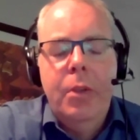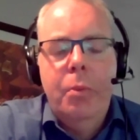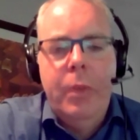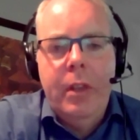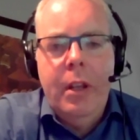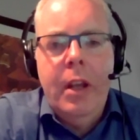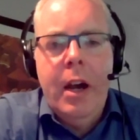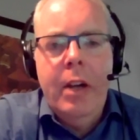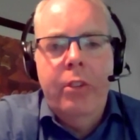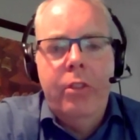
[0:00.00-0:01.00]
with a
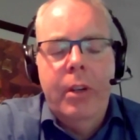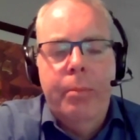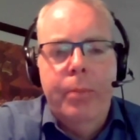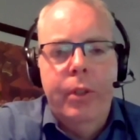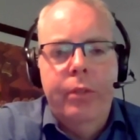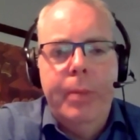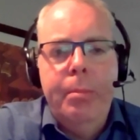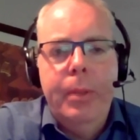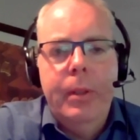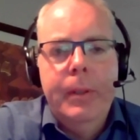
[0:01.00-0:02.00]
large number of
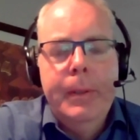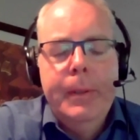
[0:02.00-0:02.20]
people.